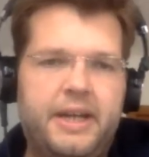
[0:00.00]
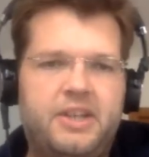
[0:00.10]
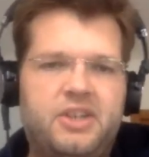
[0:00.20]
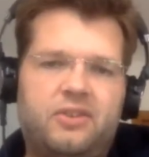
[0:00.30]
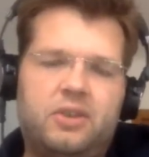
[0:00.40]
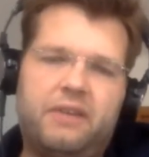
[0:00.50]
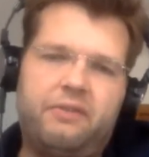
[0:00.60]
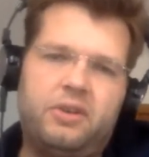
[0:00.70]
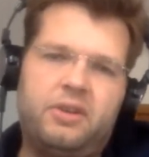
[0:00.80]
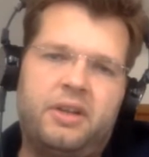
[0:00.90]
And just to give
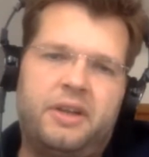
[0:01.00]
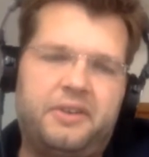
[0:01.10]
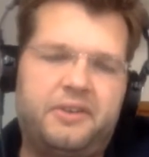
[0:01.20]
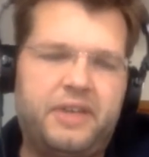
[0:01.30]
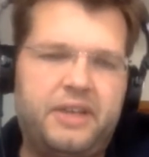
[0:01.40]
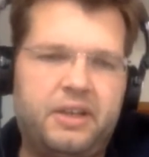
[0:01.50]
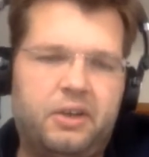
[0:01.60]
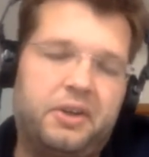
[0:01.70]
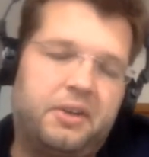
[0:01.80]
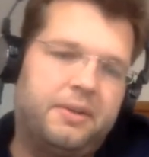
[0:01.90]
you an understanding
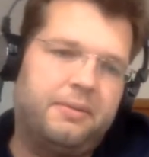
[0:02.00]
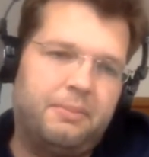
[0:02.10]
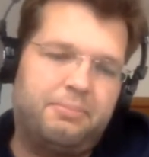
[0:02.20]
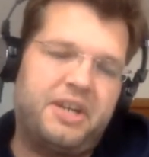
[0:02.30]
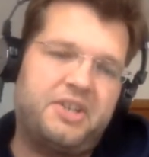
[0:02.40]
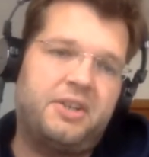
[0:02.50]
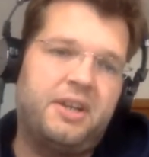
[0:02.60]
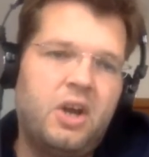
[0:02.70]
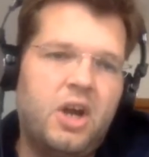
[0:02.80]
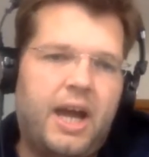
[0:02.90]
or an impression
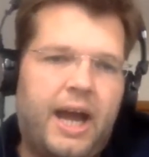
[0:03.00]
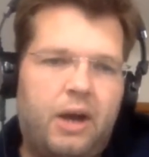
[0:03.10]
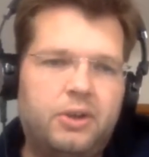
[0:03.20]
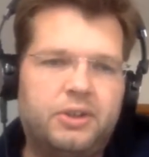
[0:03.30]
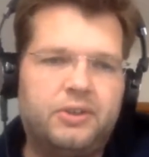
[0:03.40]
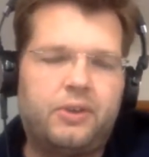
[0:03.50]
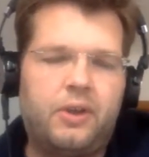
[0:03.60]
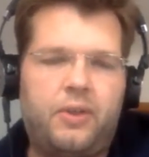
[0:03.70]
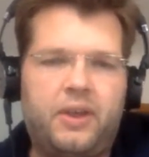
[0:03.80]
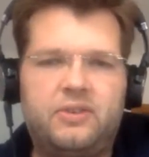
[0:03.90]
how those
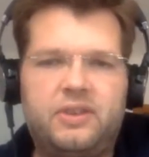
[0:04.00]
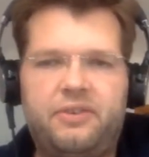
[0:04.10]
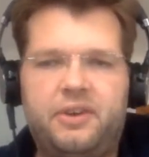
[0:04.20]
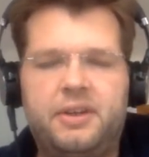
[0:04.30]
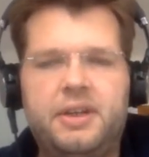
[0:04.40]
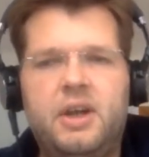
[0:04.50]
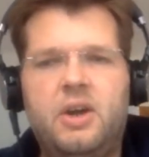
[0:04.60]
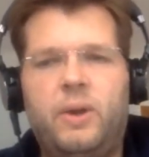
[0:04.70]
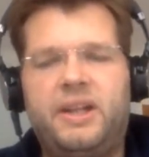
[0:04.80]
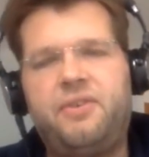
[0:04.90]
things differ,
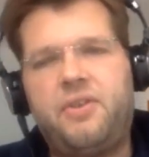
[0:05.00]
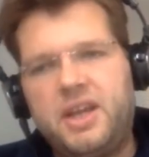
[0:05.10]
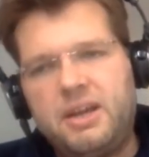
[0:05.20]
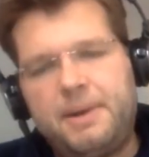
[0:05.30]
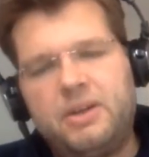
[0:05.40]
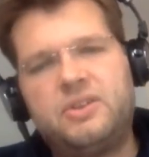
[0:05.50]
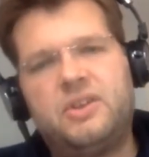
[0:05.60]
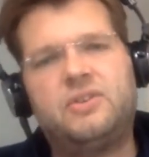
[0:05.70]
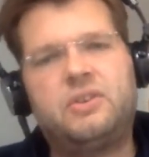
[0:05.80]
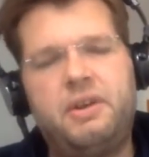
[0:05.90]
well, if you think about
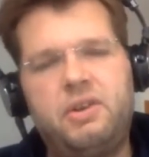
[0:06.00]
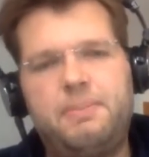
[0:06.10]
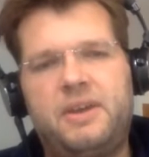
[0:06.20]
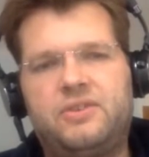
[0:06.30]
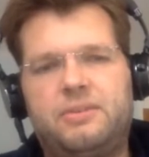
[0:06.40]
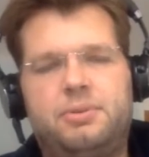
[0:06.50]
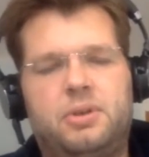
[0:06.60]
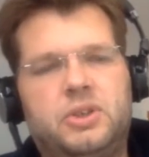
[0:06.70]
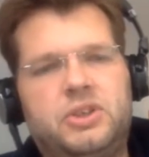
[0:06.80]
this query-based approach,